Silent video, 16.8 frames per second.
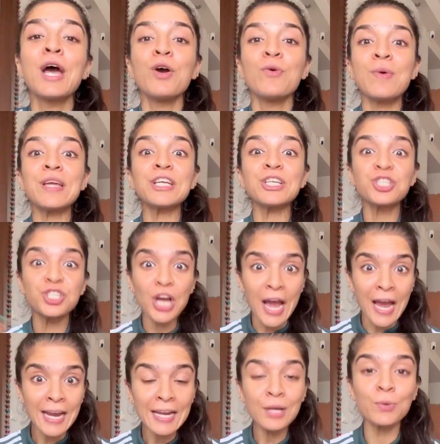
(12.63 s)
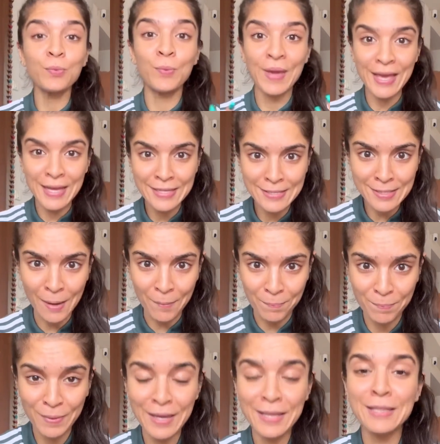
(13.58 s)
where a child wakes up
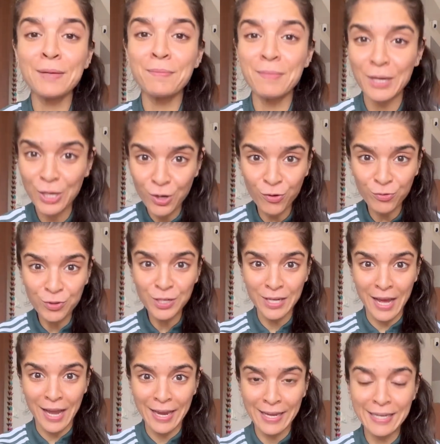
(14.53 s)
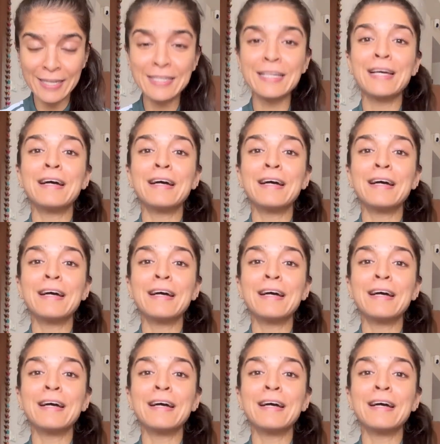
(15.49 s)
in the middle of the night